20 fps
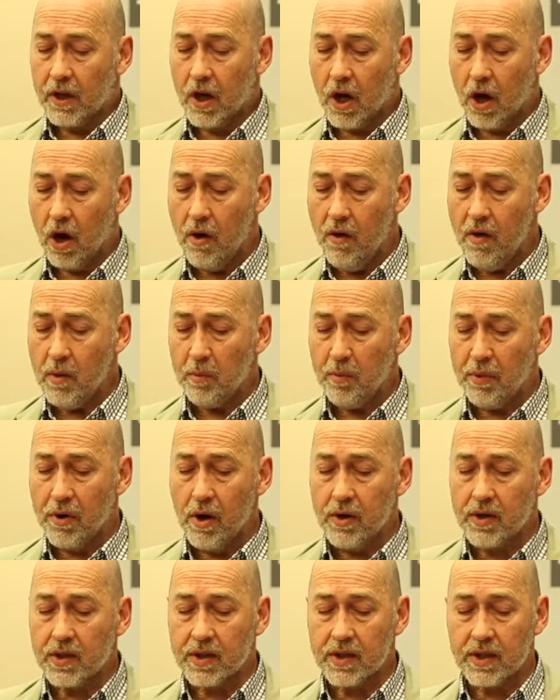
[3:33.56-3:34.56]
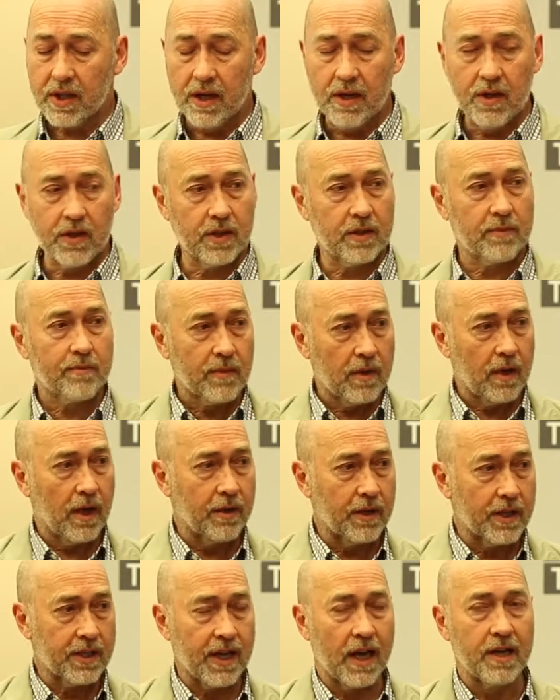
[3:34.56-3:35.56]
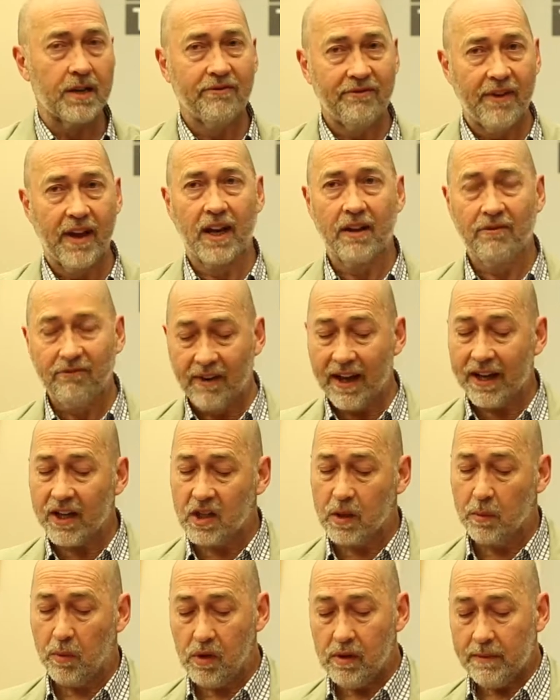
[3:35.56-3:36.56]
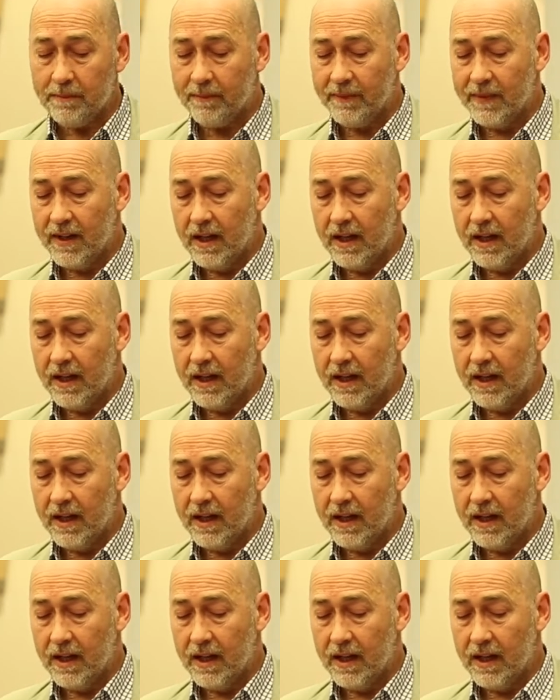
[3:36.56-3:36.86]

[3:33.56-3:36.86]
current processes, I understand, are fairly flexible,